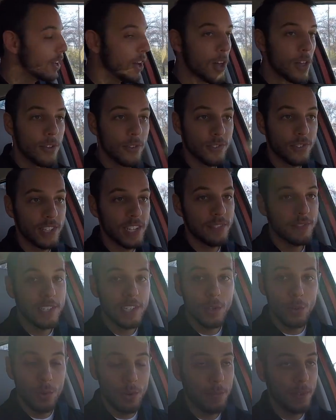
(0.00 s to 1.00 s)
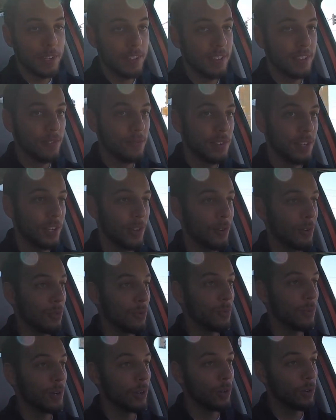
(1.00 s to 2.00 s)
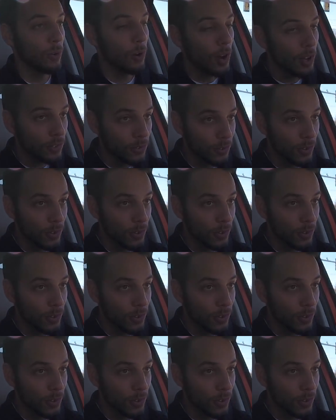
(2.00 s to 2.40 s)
Other safety equipment in this vehicle, the rear cross